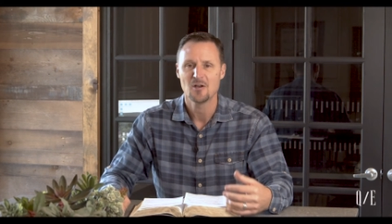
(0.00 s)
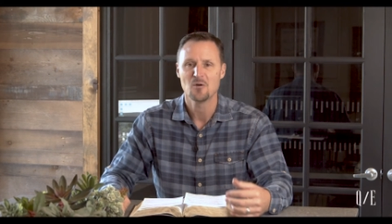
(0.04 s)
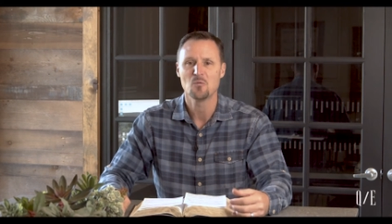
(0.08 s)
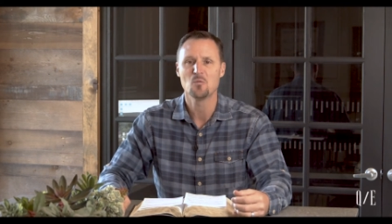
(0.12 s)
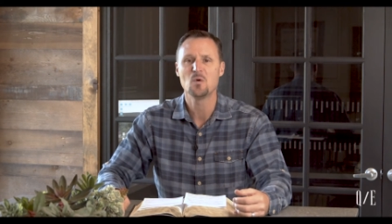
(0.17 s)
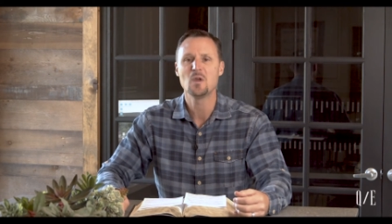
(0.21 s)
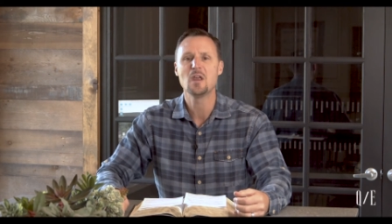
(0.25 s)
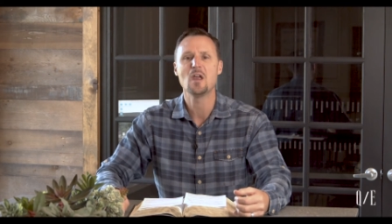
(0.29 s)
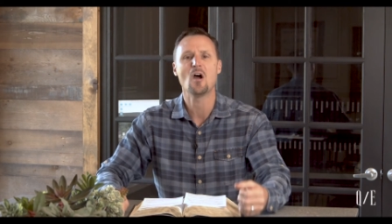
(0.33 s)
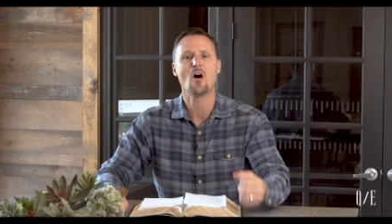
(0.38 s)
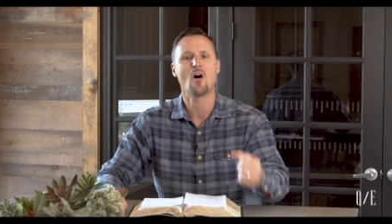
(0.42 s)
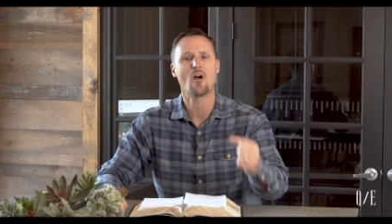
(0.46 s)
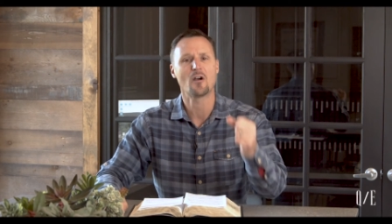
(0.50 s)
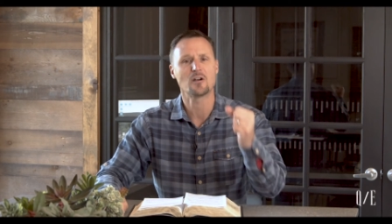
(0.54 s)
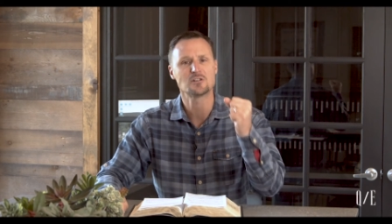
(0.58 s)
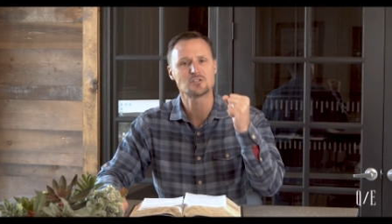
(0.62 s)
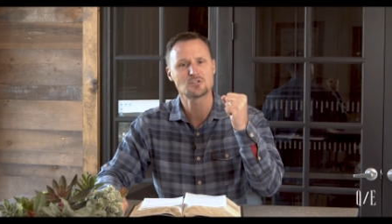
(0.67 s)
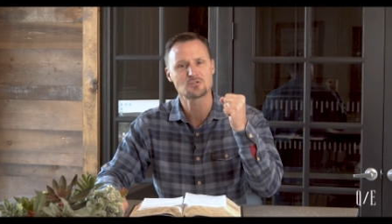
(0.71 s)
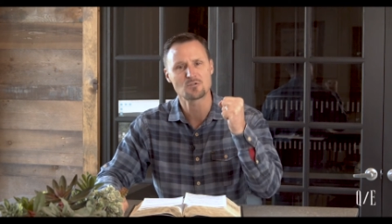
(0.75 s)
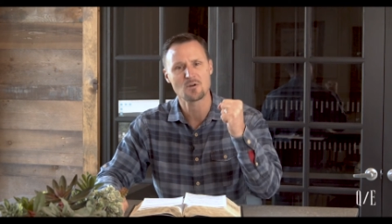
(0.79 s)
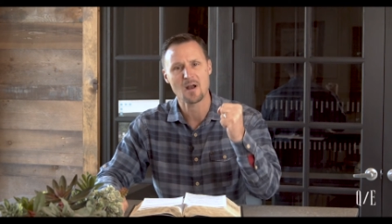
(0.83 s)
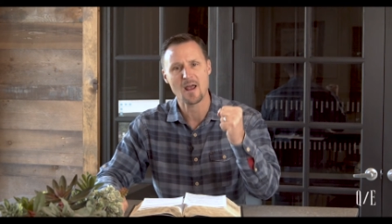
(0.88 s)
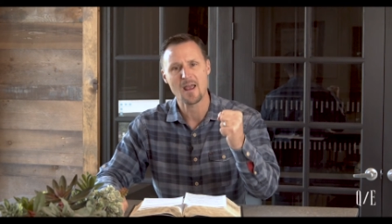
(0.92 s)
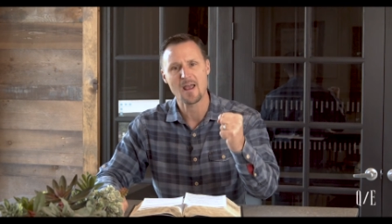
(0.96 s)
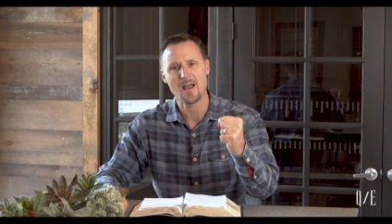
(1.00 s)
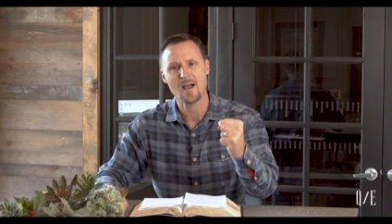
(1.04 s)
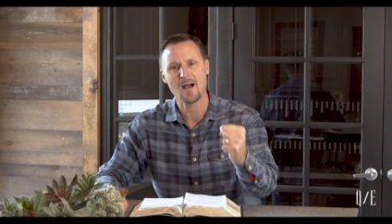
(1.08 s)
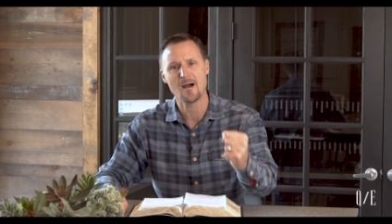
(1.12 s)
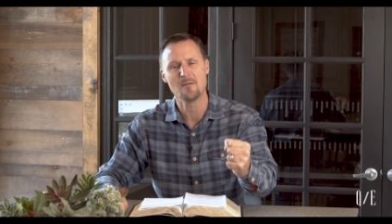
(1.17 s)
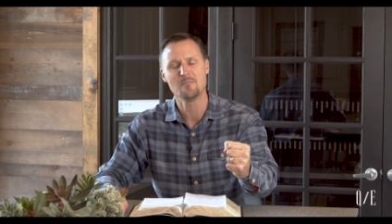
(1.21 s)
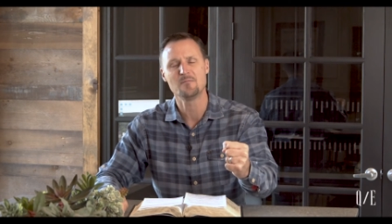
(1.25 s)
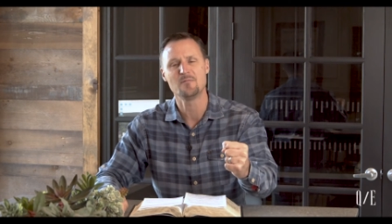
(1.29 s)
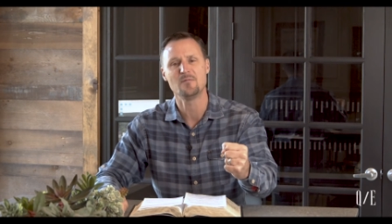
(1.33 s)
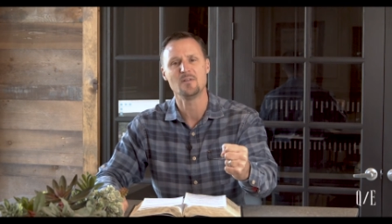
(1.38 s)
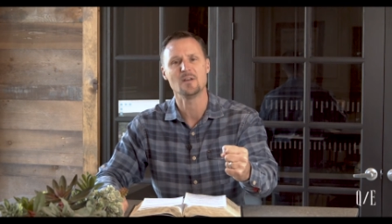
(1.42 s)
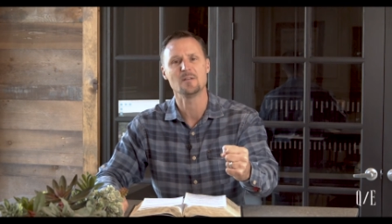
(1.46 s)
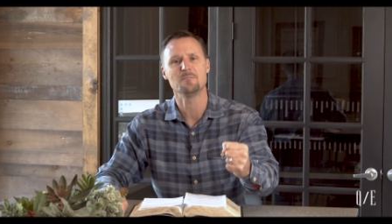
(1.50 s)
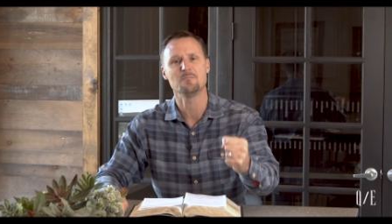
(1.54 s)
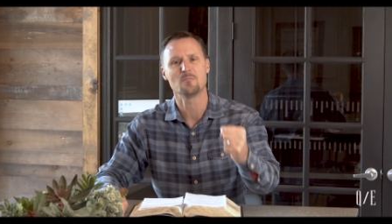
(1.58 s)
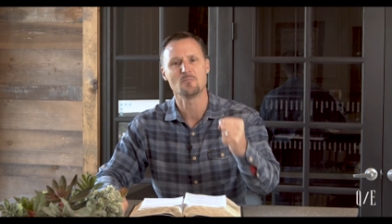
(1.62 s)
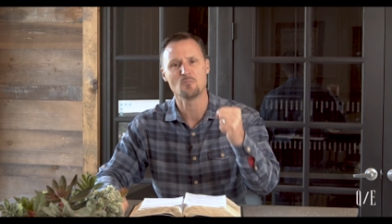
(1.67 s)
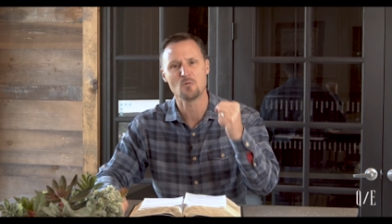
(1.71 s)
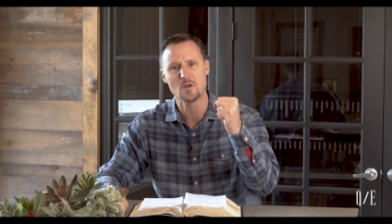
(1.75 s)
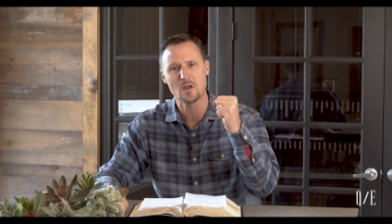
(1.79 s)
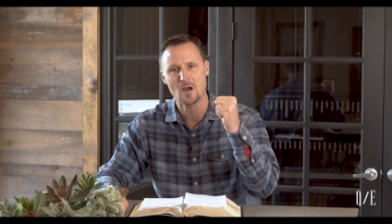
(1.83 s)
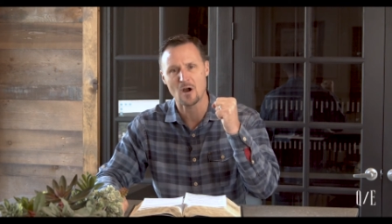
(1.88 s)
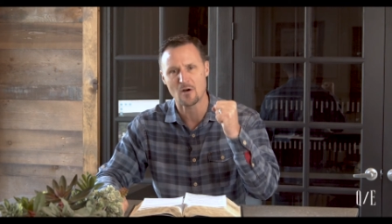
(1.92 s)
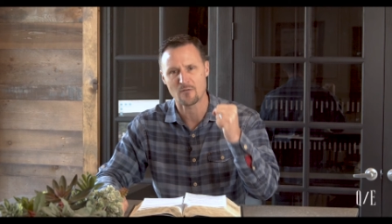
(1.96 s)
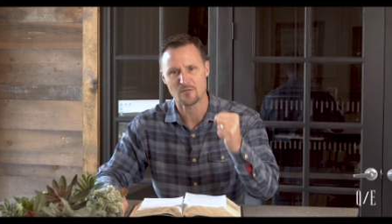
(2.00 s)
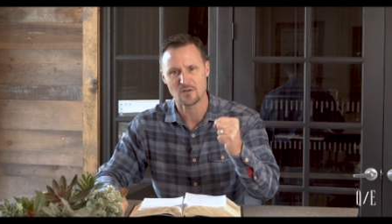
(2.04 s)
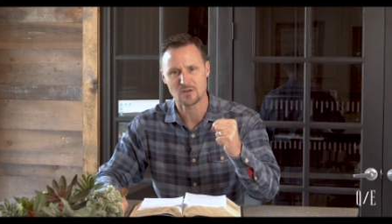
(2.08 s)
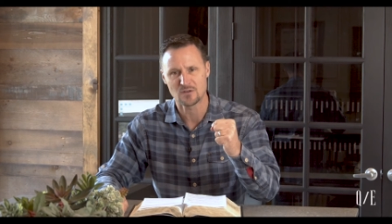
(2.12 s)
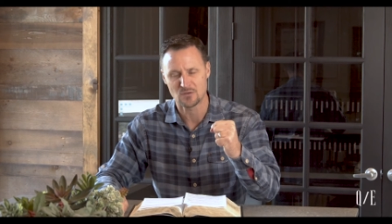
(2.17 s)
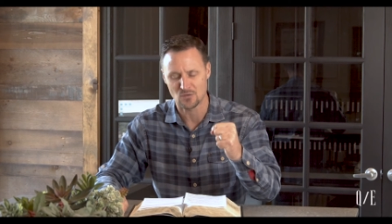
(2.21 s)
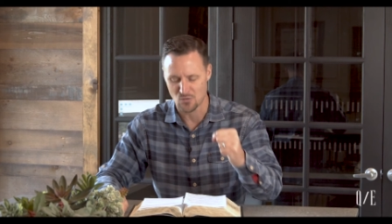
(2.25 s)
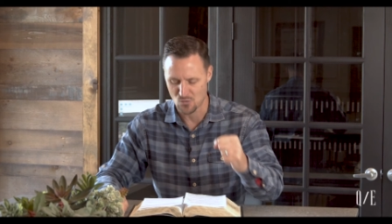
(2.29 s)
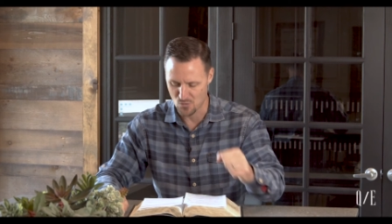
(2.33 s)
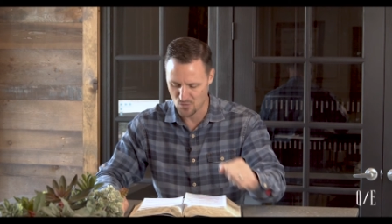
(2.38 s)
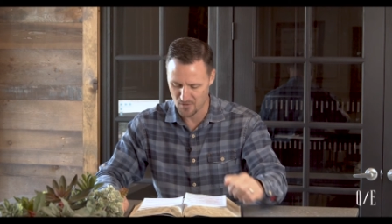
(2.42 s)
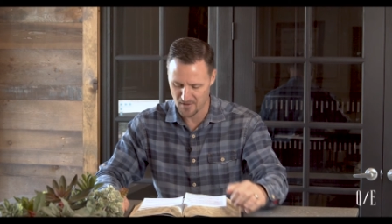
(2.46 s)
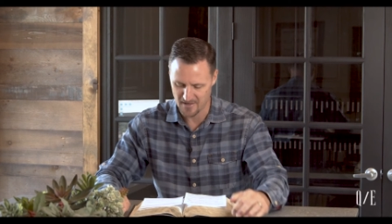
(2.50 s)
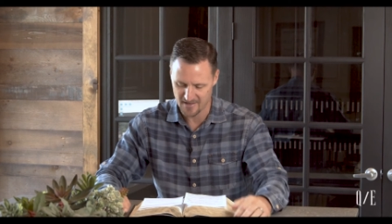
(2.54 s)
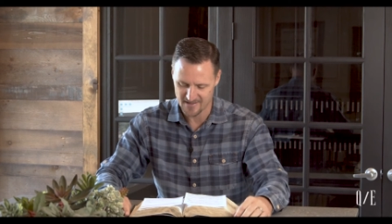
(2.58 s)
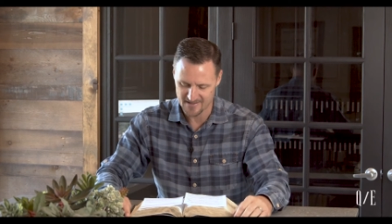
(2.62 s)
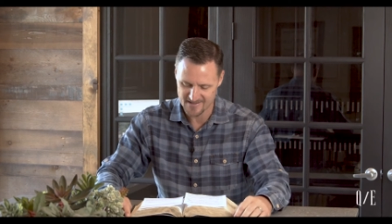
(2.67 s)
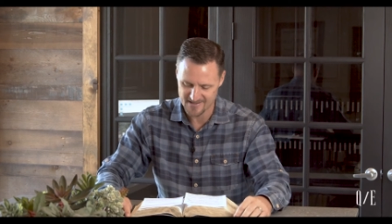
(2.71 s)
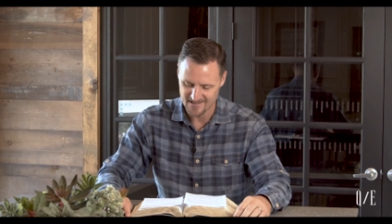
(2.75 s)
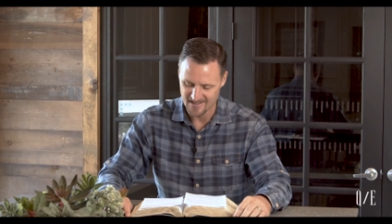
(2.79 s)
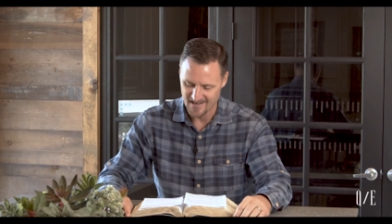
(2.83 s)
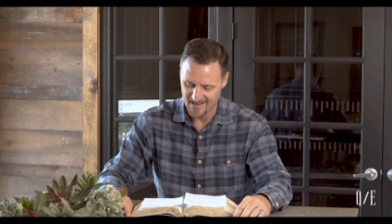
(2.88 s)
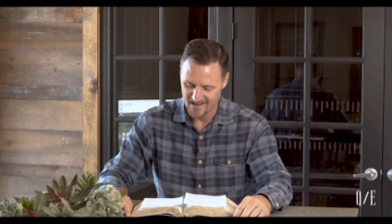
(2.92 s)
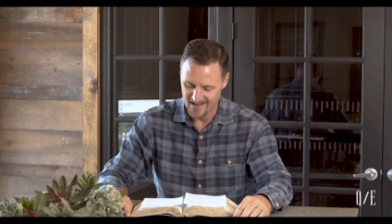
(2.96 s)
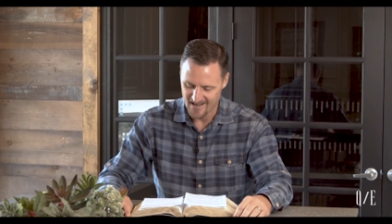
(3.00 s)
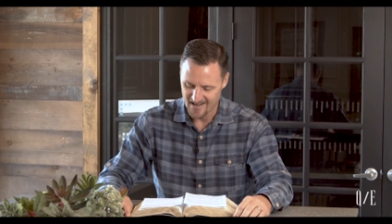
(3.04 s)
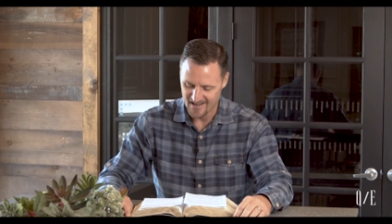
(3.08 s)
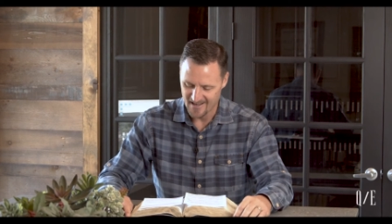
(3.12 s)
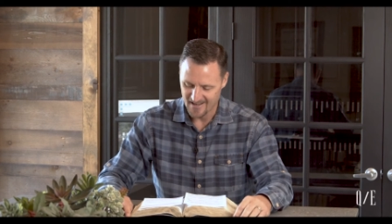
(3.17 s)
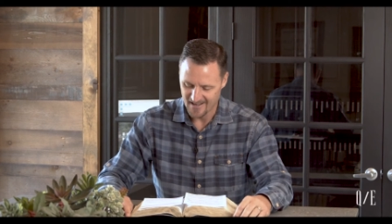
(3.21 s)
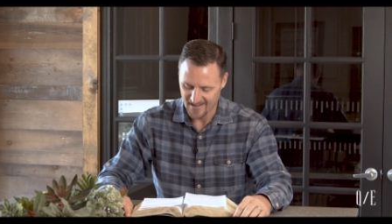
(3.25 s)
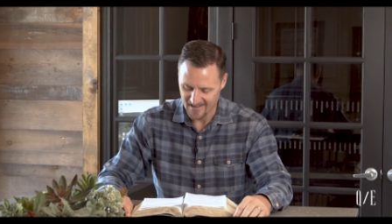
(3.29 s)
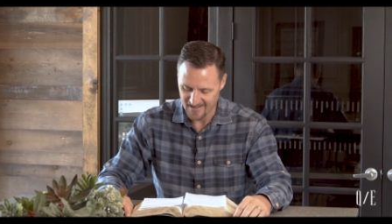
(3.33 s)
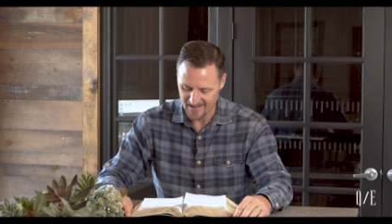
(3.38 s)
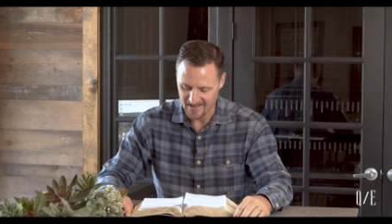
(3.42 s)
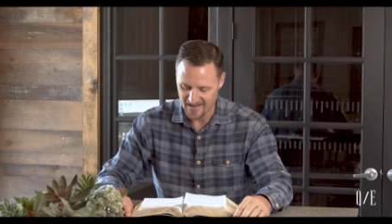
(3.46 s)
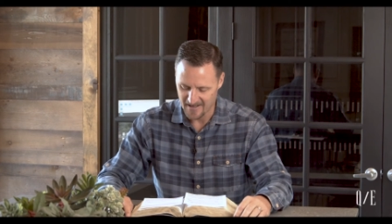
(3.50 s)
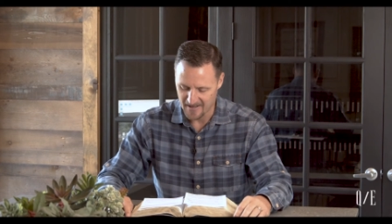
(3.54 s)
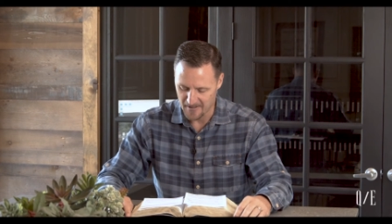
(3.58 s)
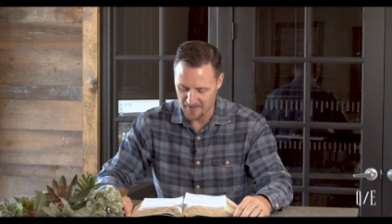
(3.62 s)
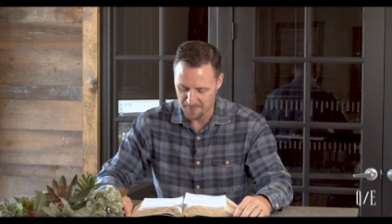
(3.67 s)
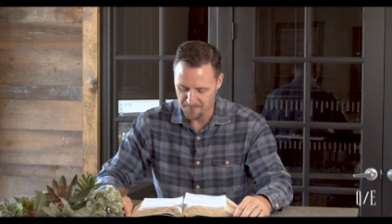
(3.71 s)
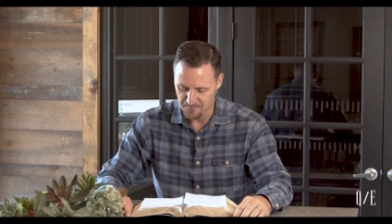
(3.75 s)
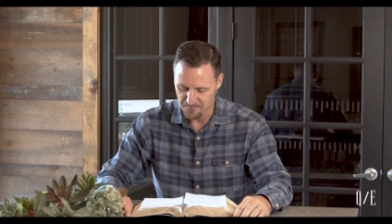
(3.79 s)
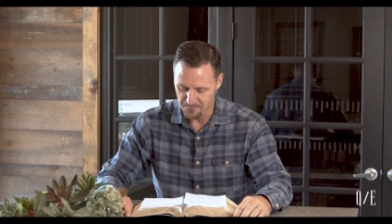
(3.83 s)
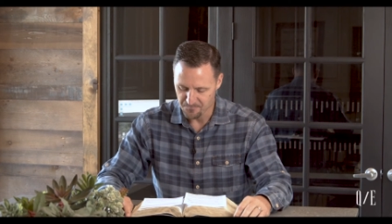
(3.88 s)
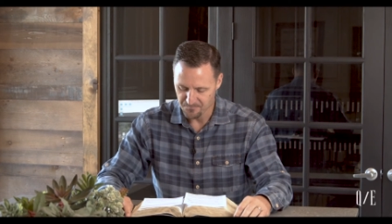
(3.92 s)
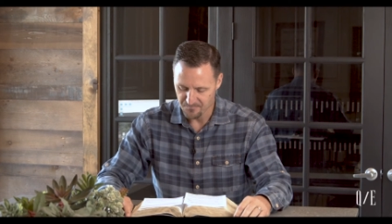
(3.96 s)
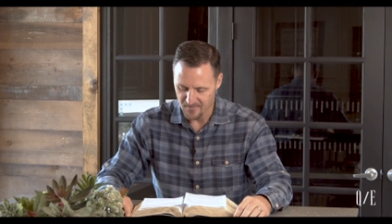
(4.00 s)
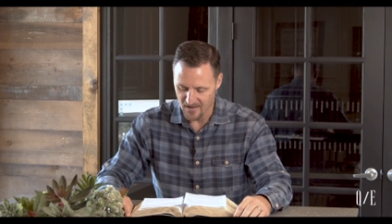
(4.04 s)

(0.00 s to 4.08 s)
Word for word: We are triumphant. We are victorious in Him.